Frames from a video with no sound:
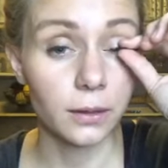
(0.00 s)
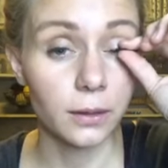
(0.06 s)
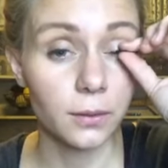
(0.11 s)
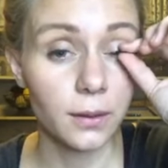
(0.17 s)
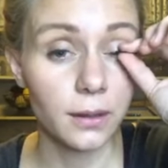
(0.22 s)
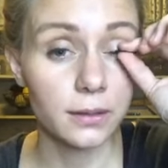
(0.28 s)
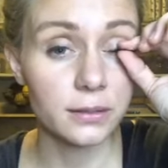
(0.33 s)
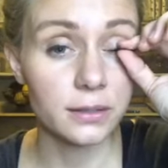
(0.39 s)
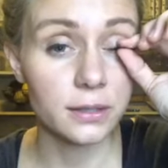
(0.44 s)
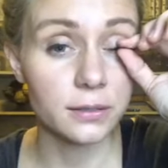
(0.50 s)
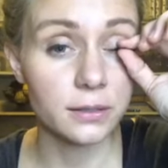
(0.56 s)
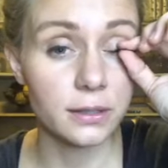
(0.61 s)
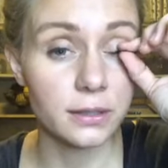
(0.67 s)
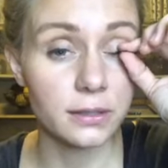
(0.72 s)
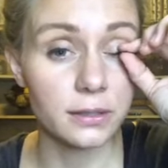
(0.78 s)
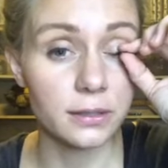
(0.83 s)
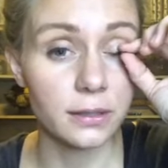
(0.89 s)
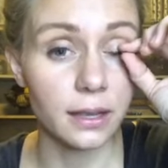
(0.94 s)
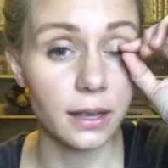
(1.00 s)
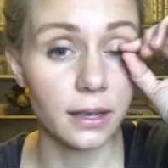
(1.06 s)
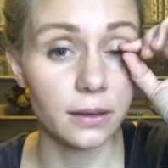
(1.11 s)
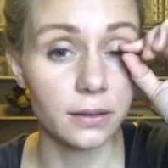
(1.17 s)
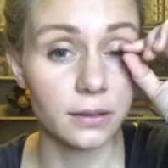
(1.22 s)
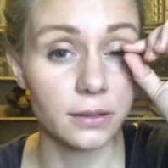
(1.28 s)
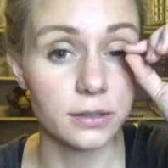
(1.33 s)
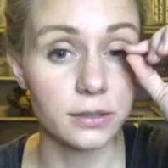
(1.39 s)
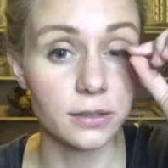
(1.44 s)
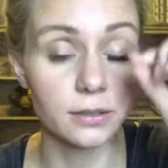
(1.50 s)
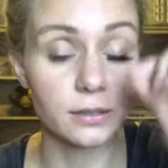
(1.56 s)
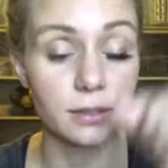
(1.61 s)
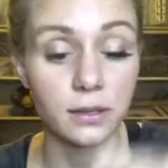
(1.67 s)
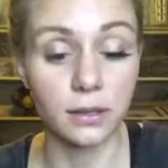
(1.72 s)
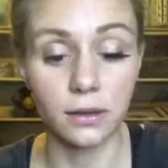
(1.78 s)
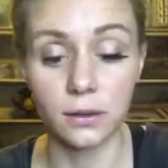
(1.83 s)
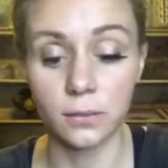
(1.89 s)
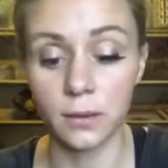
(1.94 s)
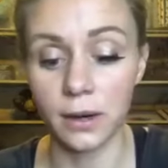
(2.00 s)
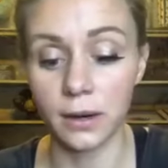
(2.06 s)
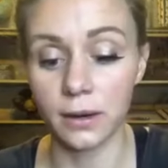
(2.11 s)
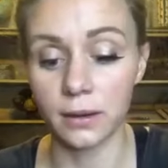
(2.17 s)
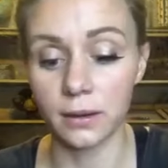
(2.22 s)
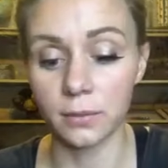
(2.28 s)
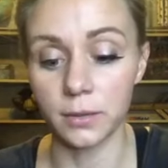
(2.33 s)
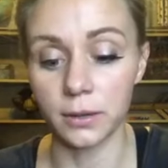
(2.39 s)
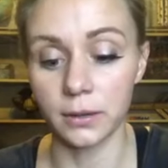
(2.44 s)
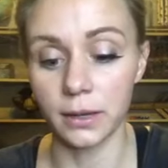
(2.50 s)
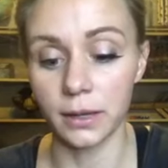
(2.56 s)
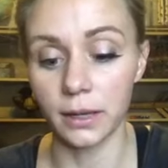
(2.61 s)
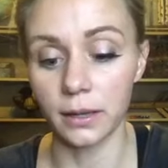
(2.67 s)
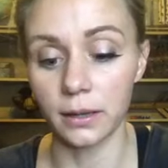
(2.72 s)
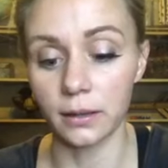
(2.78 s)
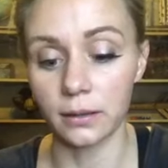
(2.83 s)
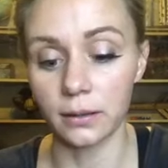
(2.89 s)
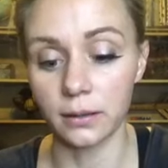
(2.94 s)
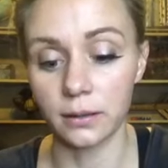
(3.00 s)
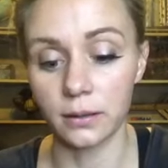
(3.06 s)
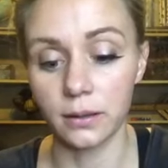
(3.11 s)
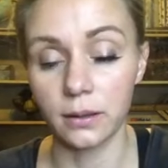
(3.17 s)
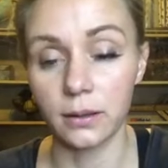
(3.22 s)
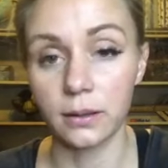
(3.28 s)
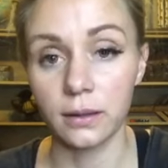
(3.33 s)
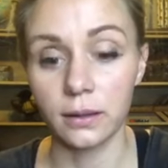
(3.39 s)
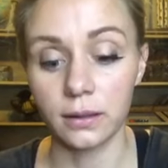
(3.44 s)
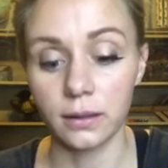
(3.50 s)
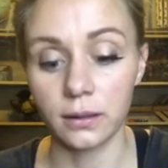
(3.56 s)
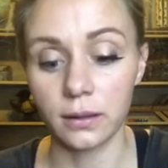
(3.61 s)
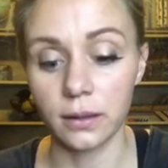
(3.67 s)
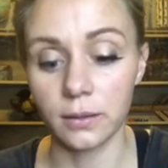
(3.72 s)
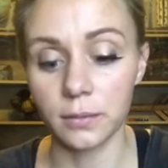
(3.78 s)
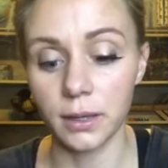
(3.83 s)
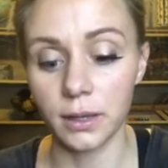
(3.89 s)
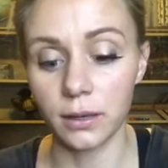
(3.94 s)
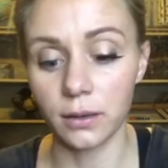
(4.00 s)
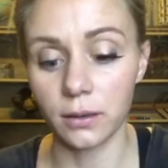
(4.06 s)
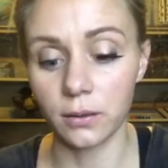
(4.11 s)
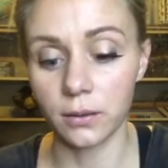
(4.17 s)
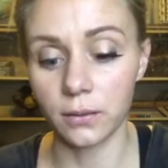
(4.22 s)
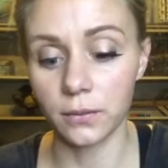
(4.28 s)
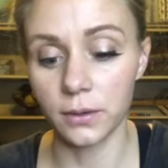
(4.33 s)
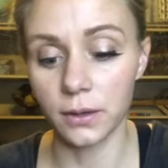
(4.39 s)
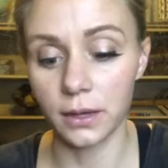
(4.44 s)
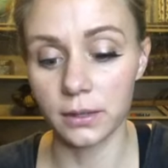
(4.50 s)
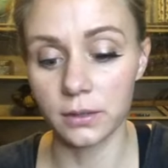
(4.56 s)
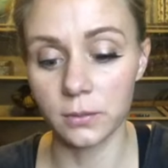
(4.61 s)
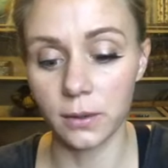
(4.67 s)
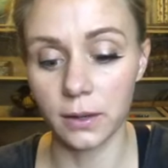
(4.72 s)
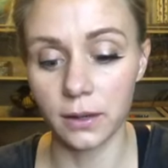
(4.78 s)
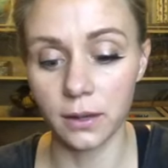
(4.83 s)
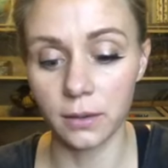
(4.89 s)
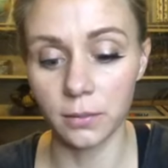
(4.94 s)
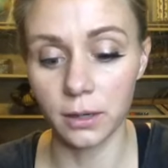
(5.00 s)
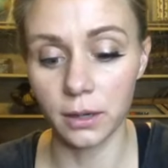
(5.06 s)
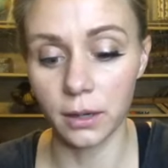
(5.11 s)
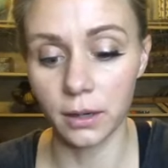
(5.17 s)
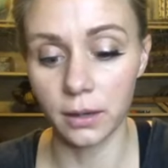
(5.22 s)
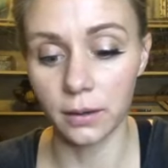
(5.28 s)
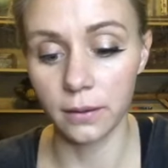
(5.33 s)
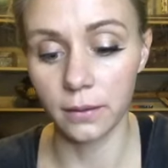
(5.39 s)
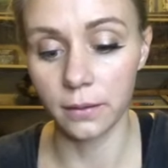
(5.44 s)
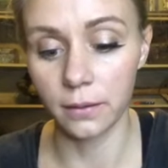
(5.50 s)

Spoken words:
Who else uses anchors? Those that are wearing them already. Let me know if you guys wear them or not.